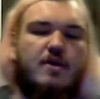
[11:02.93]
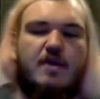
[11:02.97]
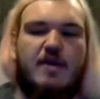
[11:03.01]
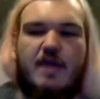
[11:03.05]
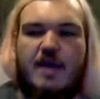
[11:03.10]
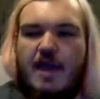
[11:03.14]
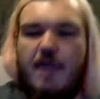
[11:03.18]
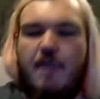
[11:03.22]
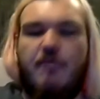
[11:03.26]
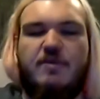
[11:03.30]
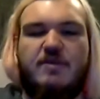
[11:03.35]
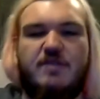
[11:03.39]

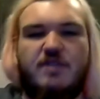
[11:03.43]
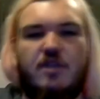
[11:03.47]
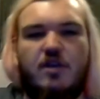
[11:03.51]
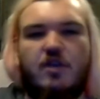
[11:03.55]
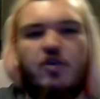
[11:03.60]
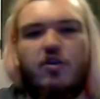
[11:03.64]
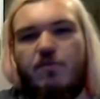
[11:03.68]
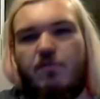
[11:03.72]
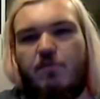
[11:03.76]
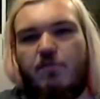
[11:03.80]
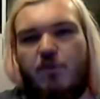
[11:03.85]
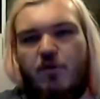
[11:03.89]
It was a
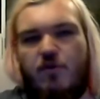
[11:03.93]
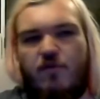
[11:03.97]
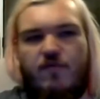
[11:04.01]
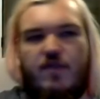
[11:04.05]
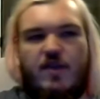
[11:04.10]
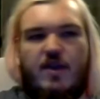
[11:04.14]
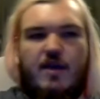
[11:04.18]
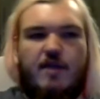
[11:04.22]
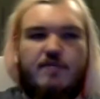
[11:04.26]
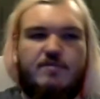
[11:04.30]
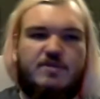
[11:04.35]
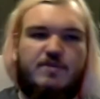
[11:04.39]
good movie.
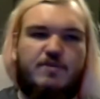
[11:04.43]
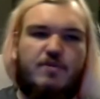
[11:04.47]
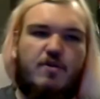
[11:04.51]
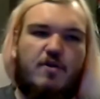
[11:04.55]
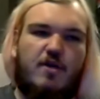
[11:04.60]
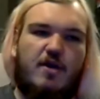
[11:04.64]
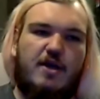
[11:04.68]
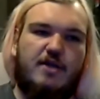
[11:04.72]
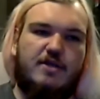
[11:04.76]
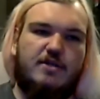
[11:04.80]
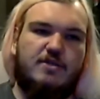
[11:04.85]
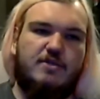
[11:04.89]
I'm
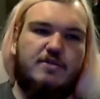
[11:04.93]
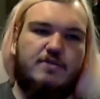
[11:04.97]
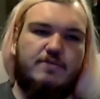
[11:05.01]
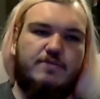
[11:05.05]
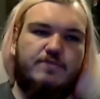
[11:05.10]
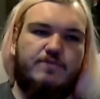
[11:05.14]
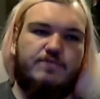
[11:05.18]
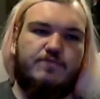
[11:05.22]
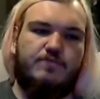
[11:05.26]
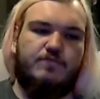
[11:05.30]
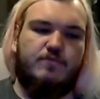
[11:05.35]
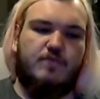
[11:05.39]
surprised.
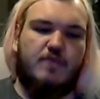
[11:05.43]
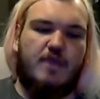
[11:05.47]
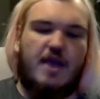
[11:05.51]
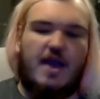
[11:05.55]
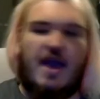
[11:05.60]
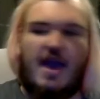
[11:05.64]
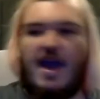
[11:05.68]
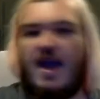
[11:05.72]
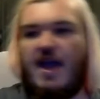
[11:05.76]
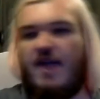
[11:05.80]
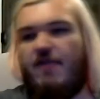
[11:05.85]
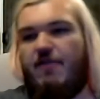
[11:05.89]

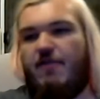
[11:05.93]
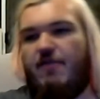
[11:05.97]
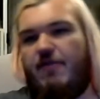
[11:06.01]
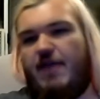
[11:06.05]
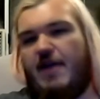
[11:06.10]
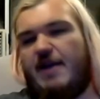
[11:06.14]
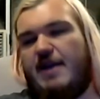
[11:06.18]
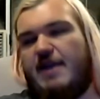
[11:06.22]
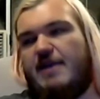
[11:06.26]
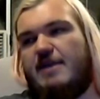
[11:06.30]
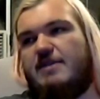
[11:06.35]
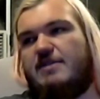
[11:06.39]
And that
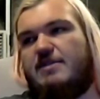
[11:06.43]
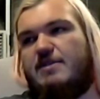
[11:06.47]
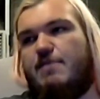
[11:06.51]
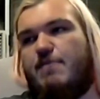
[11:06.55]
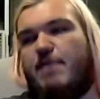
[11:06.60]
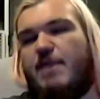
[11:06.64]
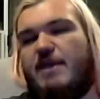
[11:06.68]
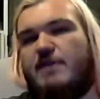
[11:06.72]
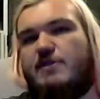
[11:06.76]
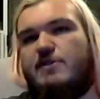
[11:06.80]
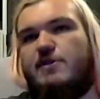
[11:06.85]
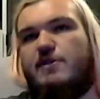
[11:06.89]
is the
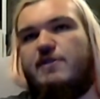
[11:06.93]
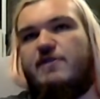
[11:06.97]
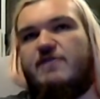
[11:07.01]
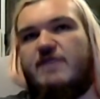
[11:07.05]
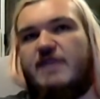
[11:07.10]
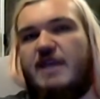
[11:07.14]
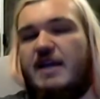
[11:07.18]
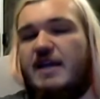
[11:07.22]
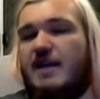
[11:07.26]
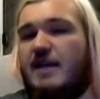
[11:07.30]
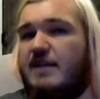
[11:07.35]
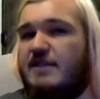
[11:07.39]
best you've
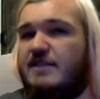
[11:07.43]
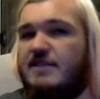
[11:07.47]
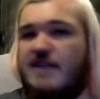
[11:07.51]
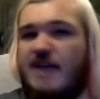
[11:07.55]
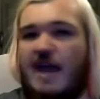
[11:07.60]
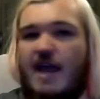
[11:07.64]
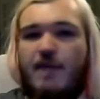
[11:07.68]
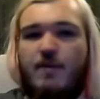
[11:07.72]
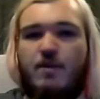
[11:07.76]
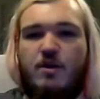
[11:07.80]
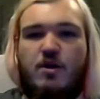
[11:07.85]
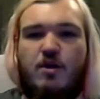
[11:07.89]
seen
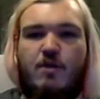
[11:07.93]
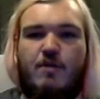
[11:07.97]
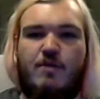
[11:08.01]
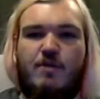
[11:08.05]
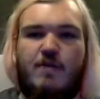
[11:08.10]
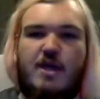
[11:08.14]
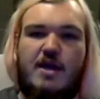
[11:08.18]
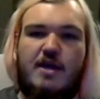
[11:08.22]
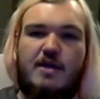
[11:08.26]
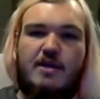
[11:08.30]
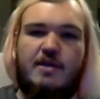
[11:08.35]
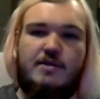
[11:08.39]
entertainment
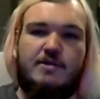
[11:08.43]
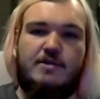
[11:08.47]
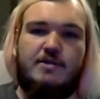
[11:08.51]
nominees.